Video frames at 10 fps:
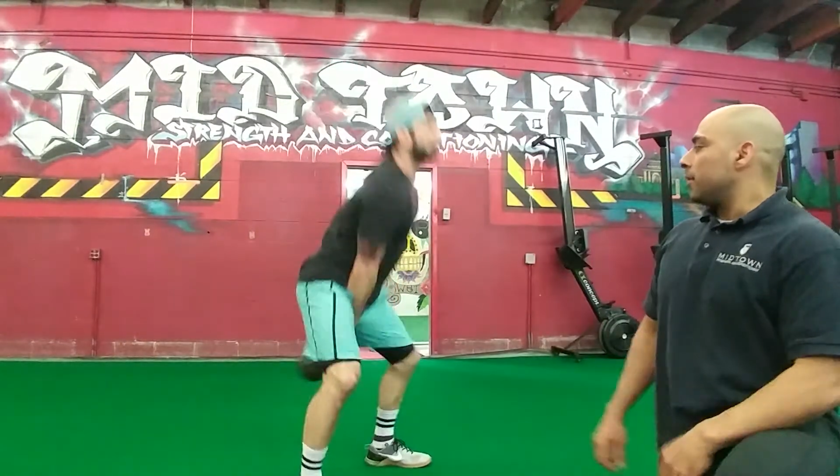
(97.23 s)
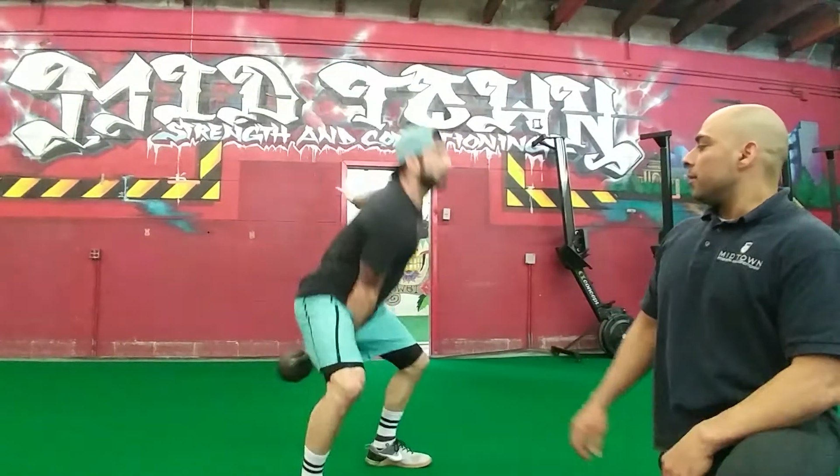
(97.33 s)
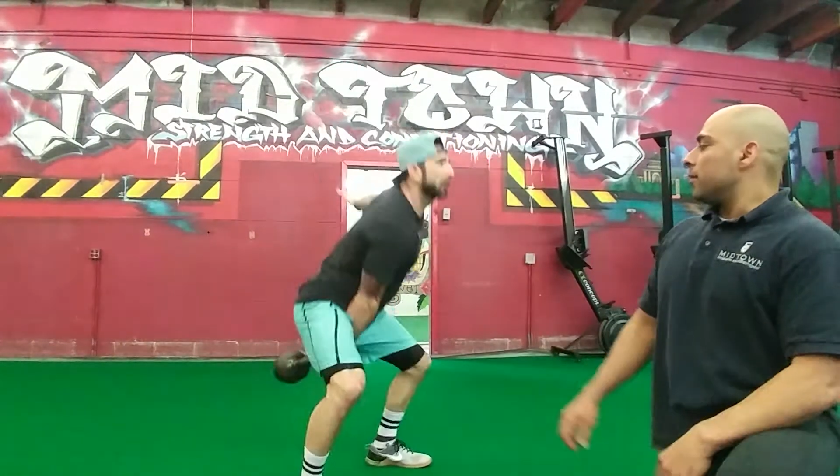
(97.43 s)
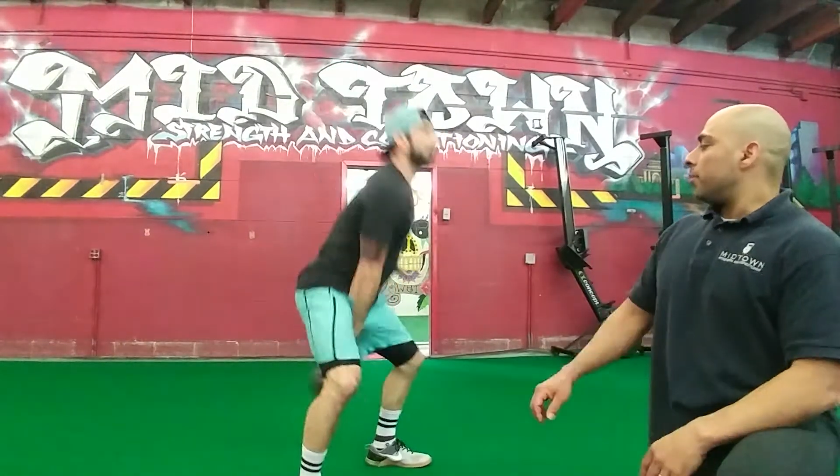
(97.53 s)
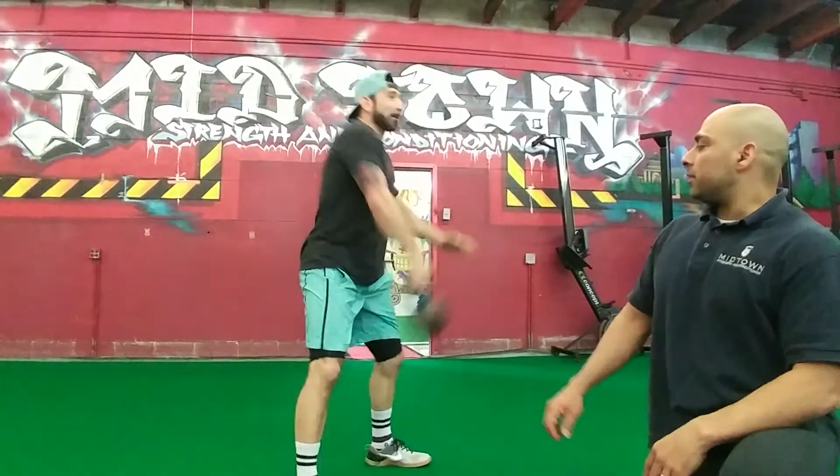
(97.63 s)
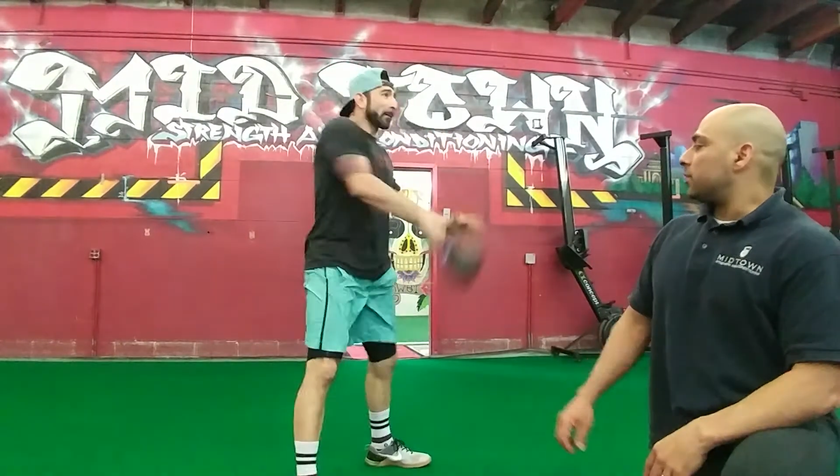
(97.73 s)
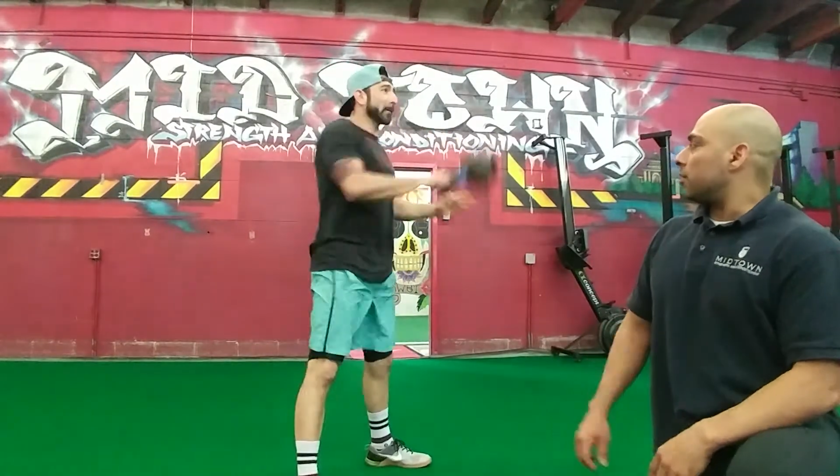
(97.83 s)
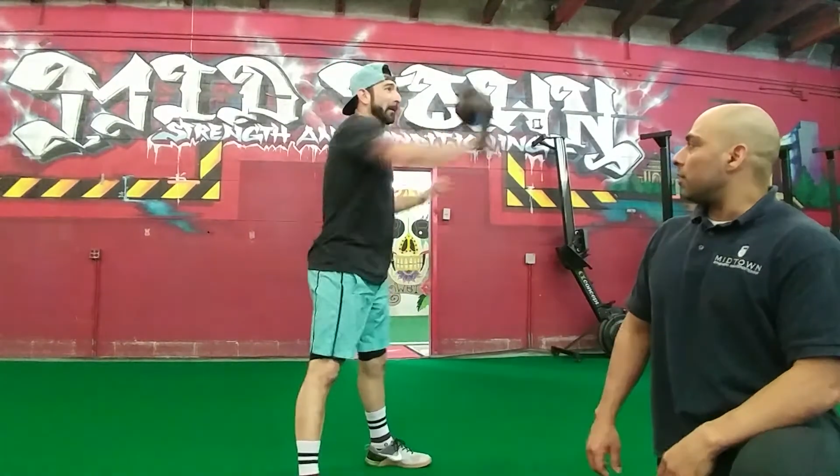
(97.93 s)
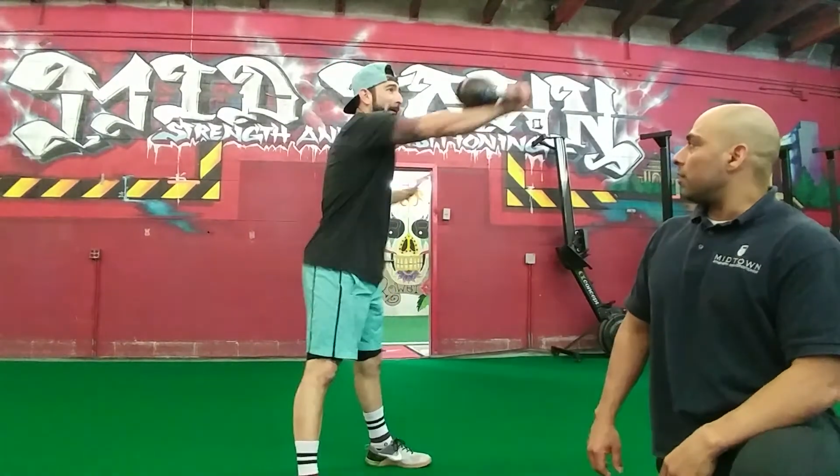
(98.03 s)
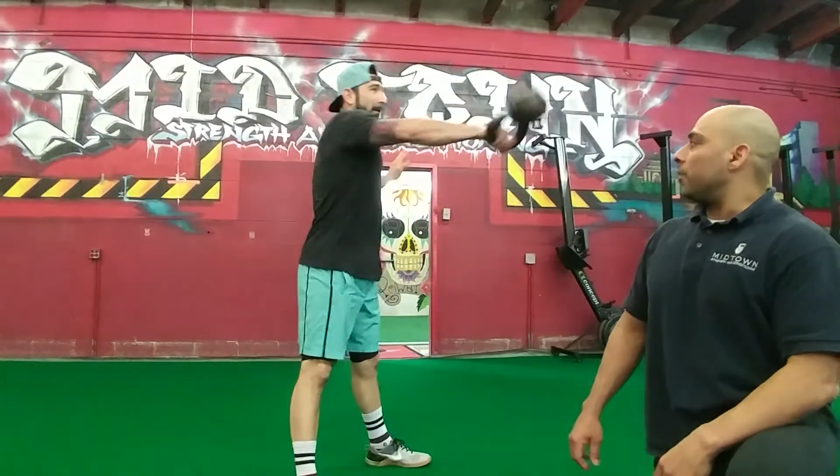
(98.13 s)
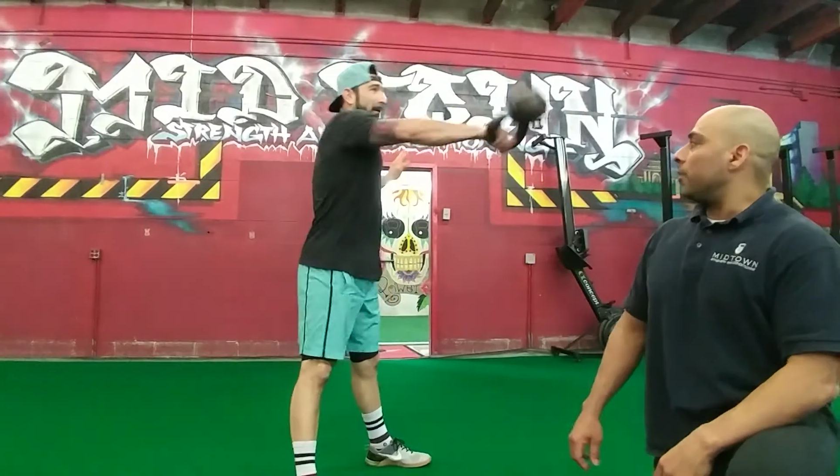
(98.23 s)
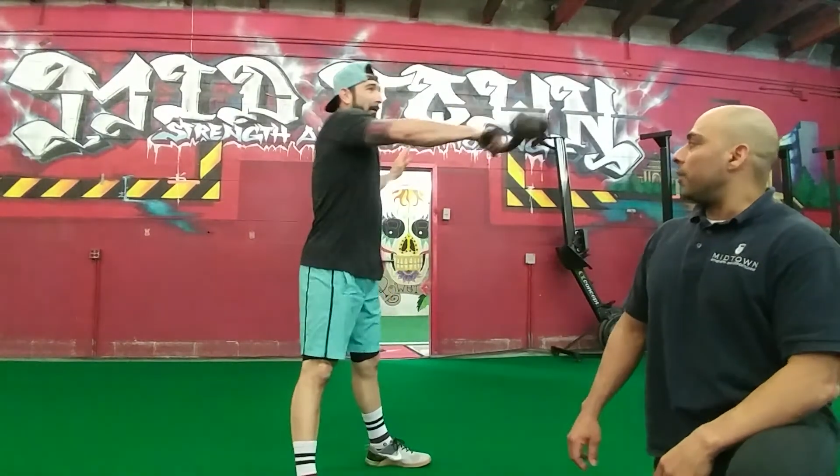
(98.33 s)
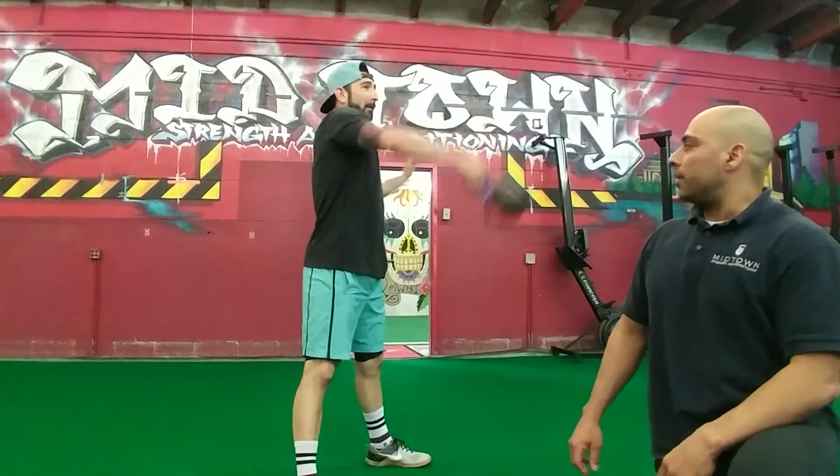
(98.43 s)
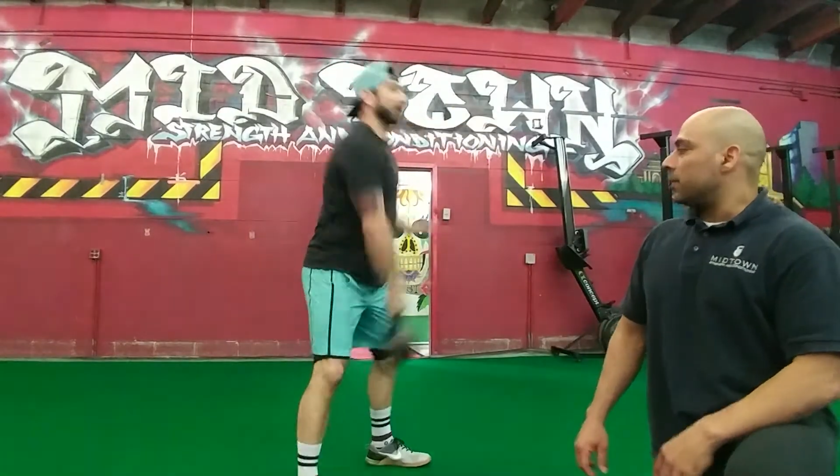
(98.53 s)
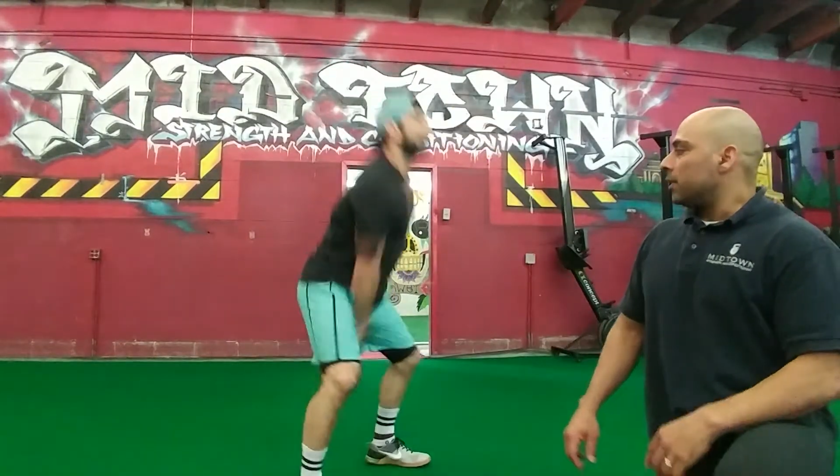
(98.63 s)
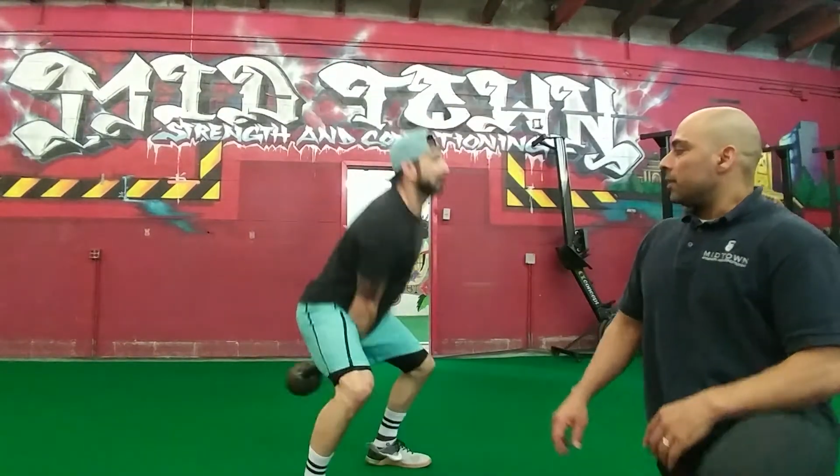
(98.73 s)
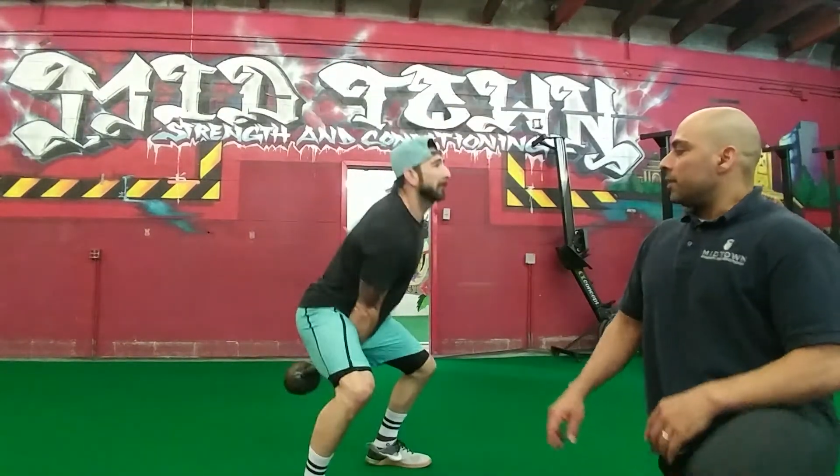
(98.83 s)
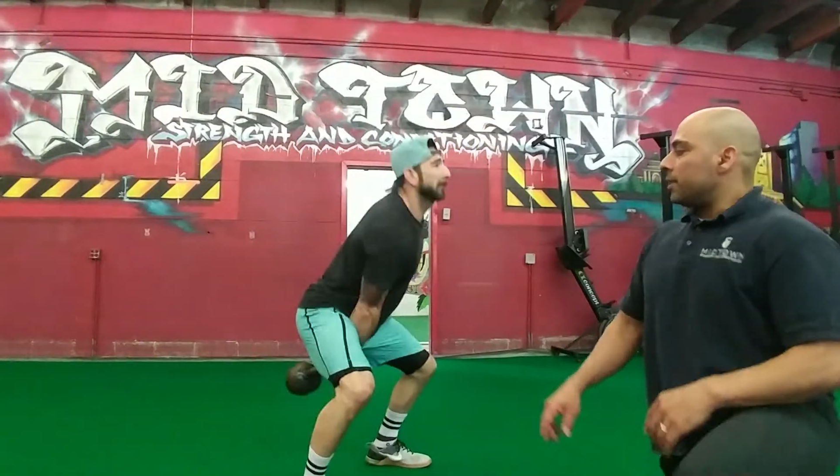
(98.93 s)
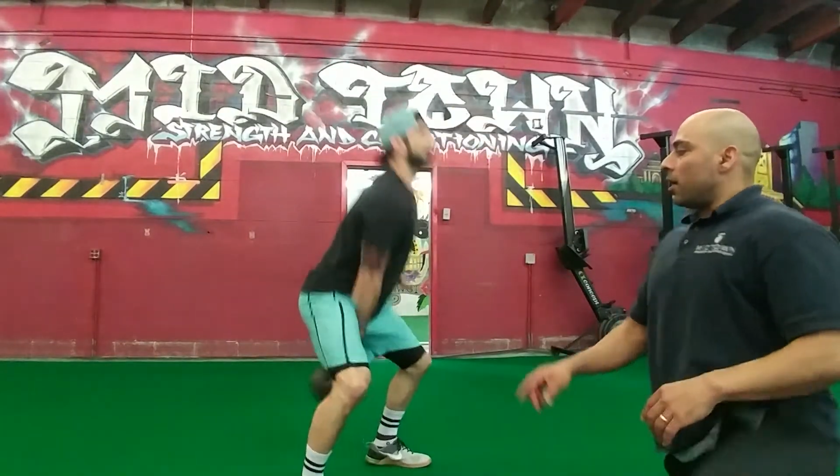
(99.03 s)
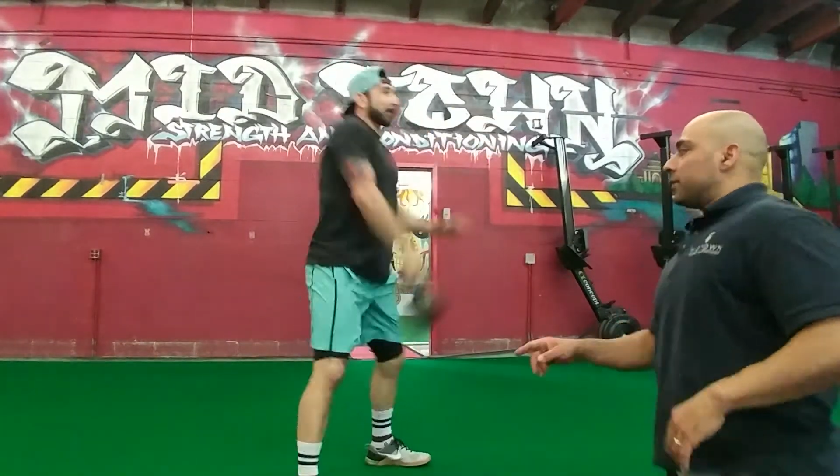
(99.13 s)
Punch, turn it over, punch. Now
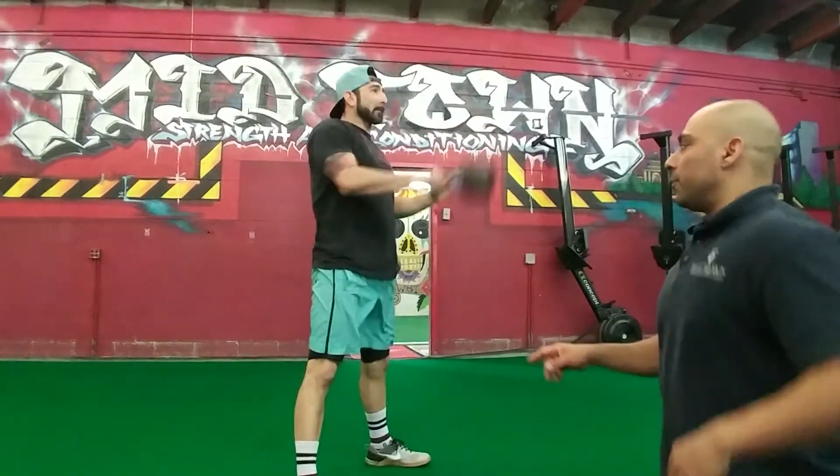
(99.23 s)
see what